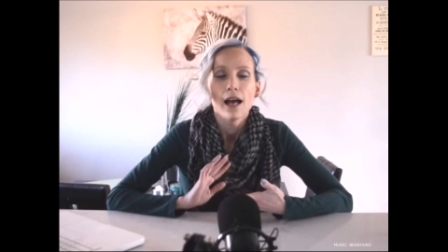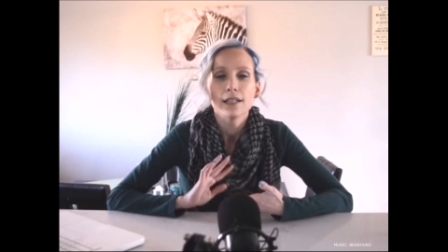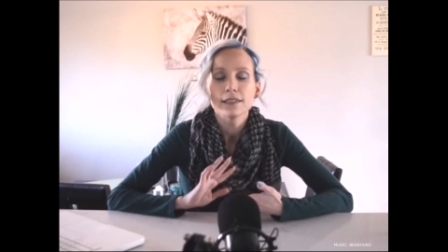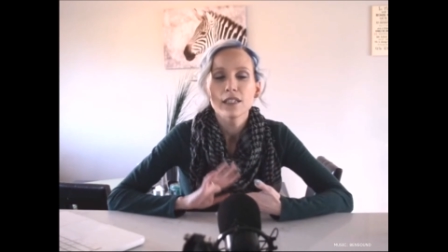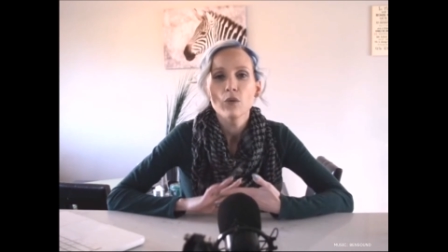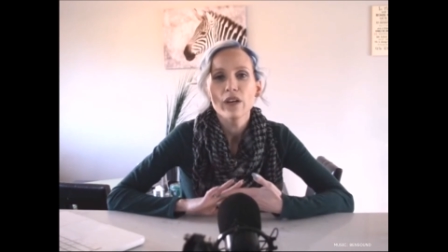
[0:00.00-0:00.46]

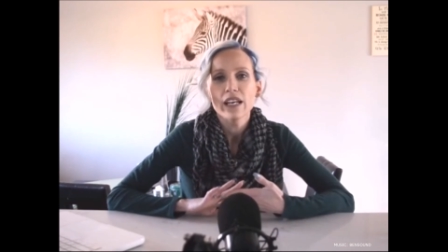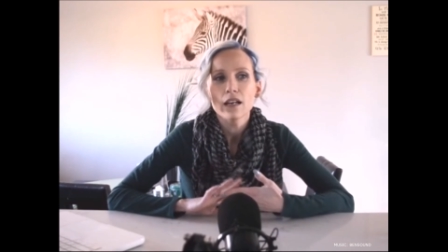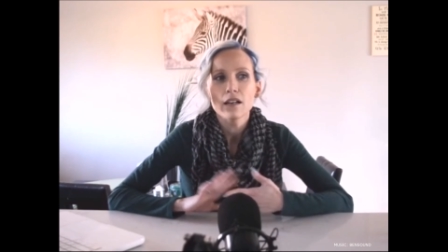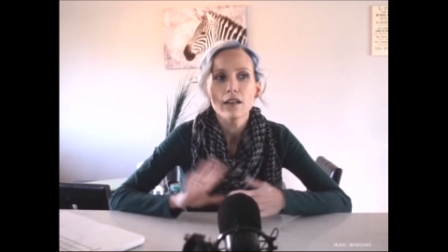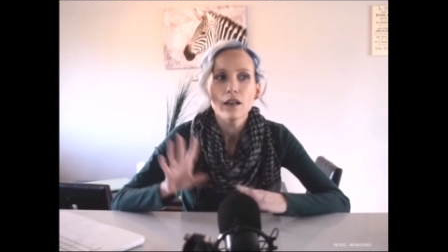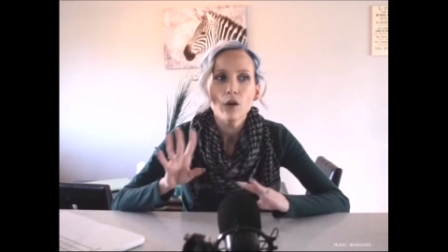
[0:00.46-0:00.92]
until we
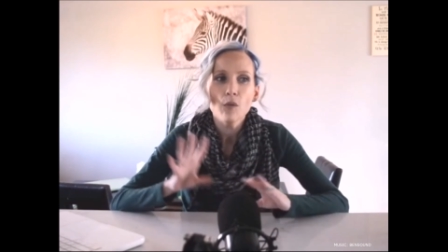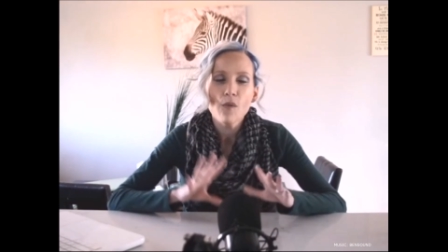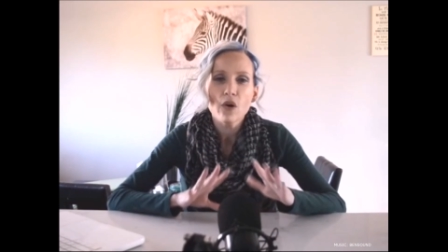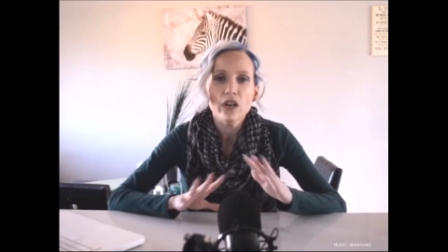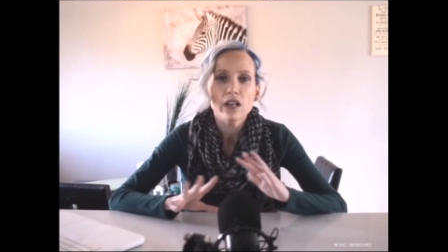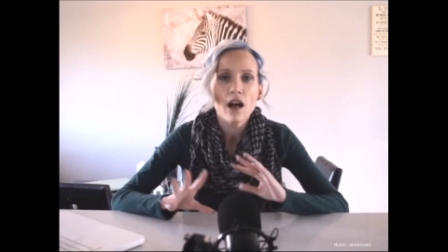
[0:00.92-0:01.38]
get a little
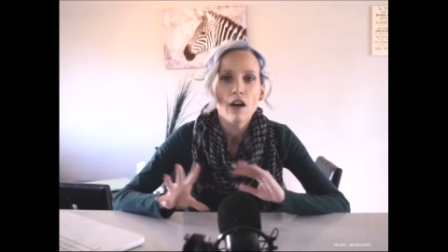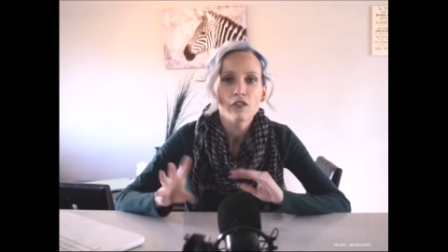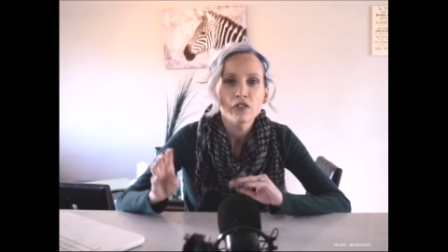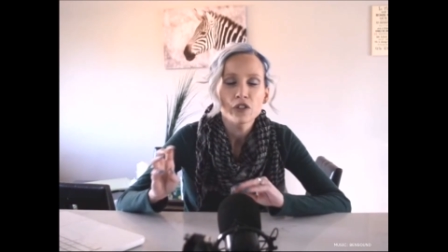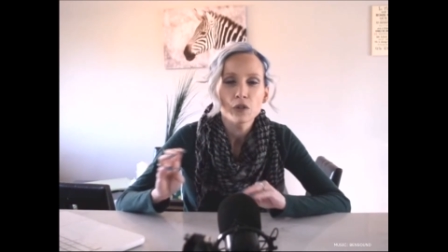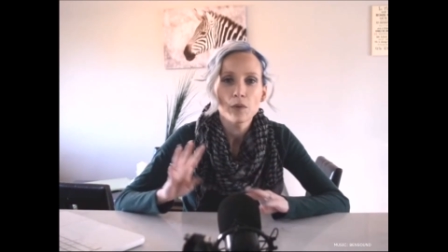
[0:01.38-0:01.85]
more
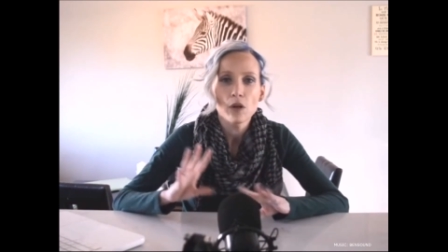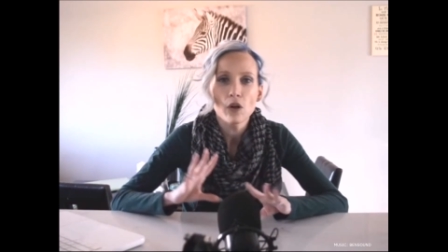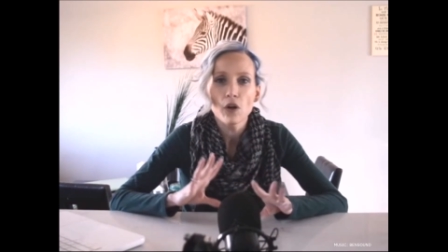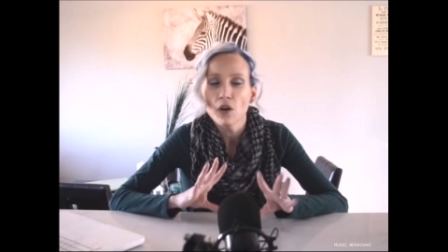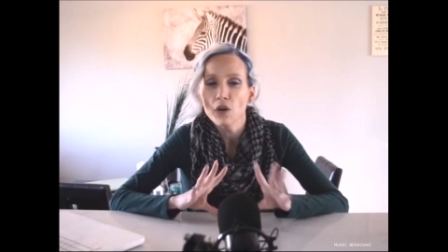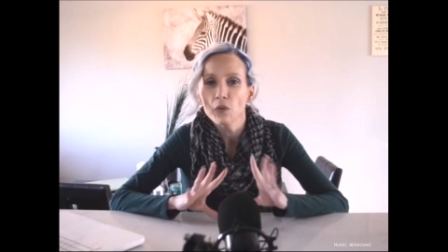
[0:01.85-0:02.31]

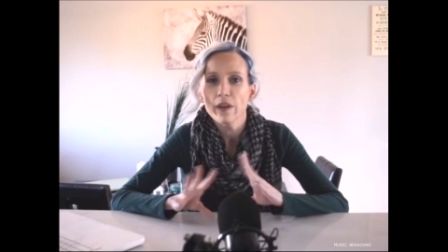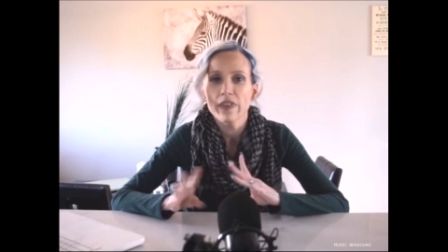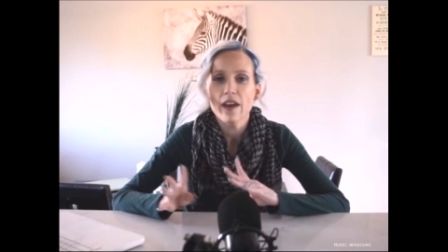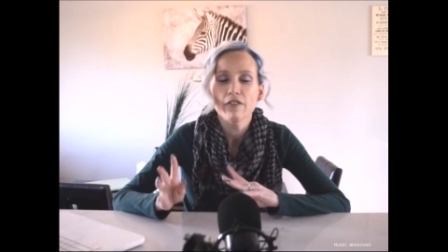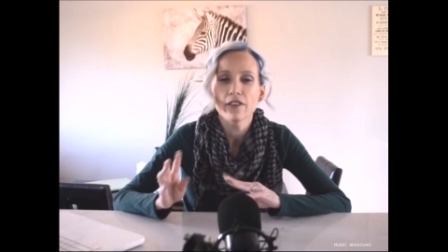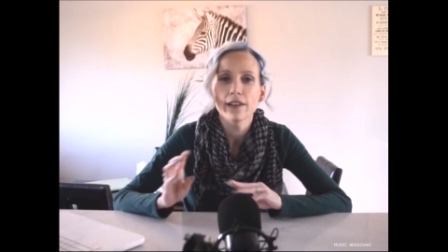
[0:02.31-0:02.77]
comfortable
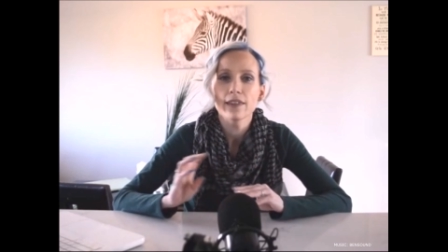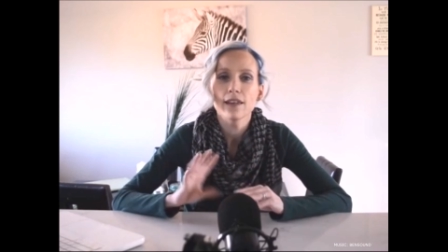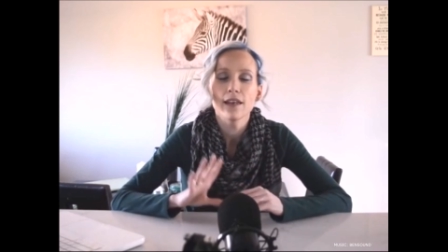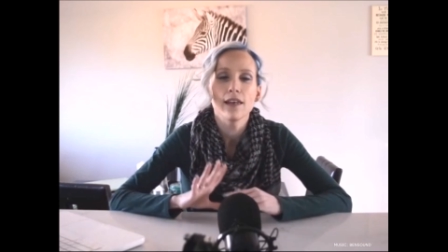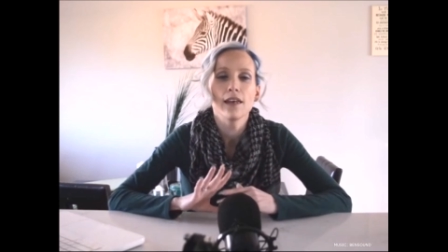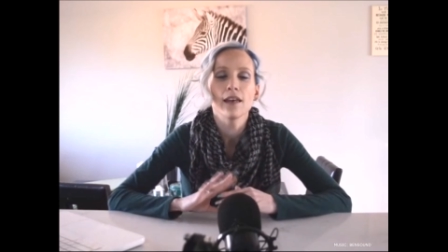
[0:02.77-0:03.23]
with
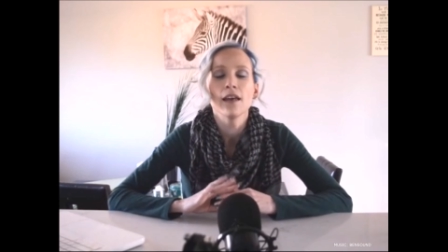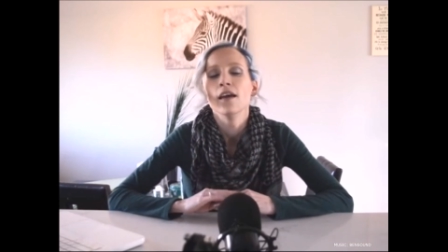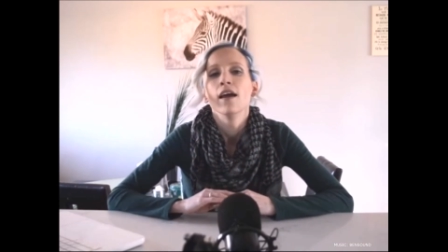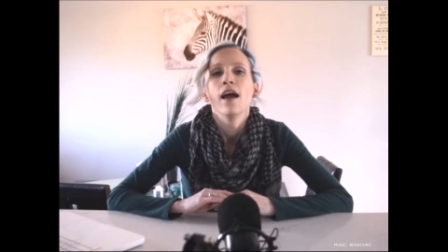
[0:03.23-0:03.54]
everything